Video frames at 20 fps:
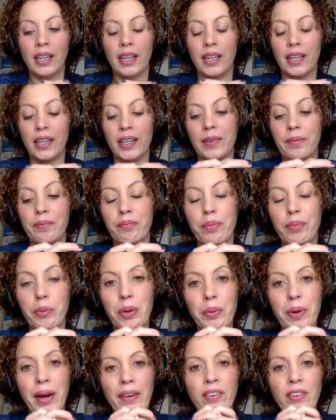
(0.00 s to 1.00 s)
But
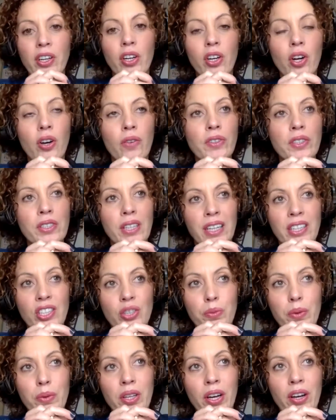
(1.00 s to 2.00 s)
we were having a
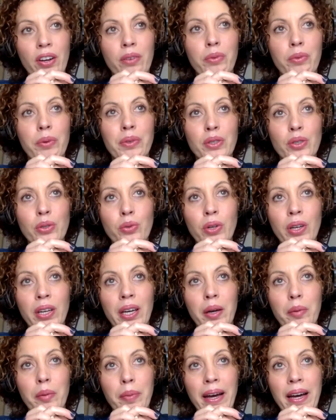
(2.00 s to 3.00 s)
conversation with her, and we were
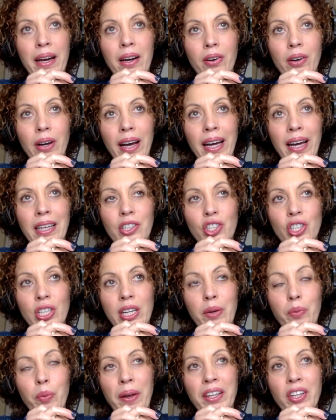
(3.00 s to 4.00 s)
talking about
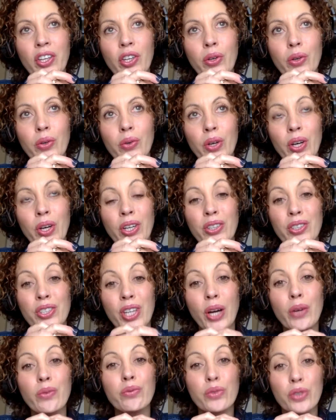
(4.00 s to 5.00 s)
actually when you
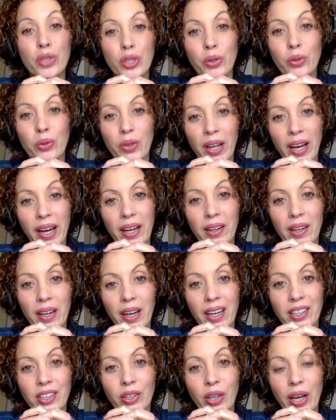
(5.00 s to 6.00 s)
don't do that
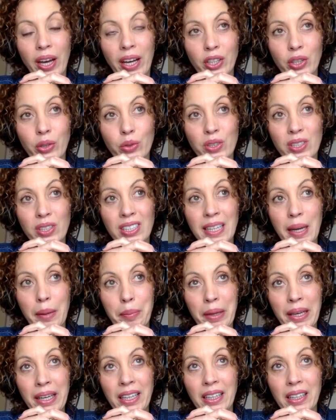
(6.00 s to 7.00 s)
and you
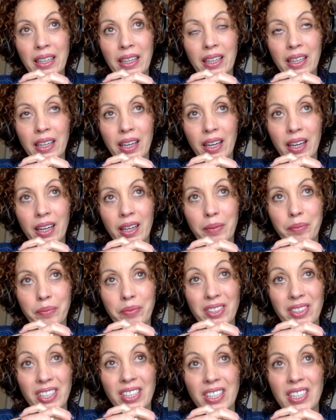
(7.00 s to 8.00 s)
step in
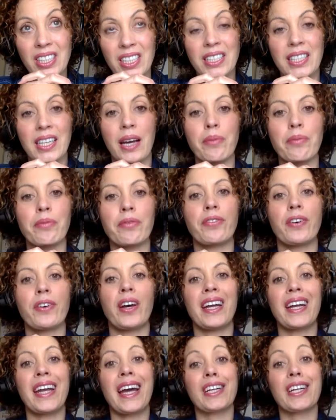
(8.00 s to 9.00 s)
to the discomfort,
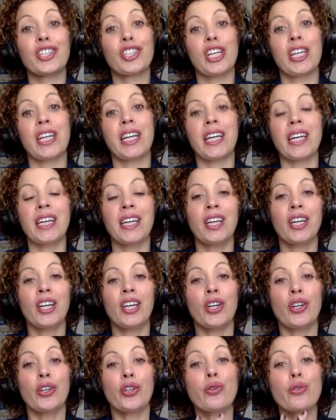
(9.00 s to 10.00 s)
and actually
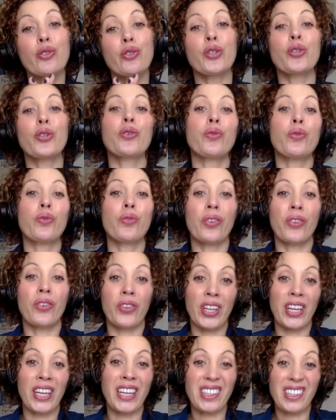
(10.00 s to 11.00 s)
you do the
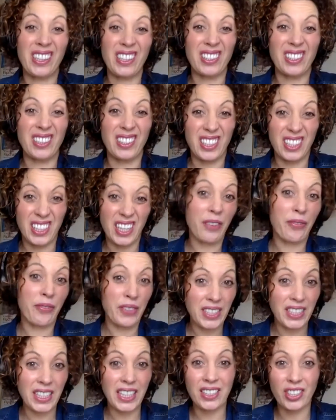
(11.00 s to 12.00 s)
thing that's the
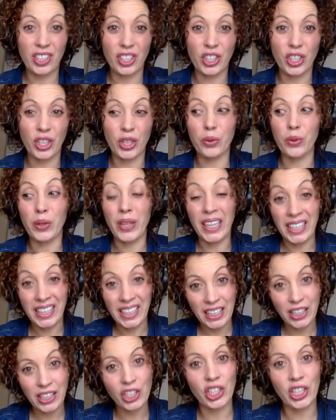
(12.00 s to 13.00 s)
toughest thing to do
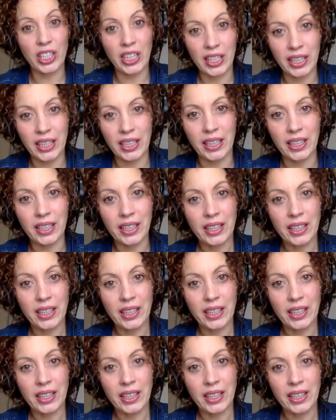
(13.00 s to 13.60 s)
initially,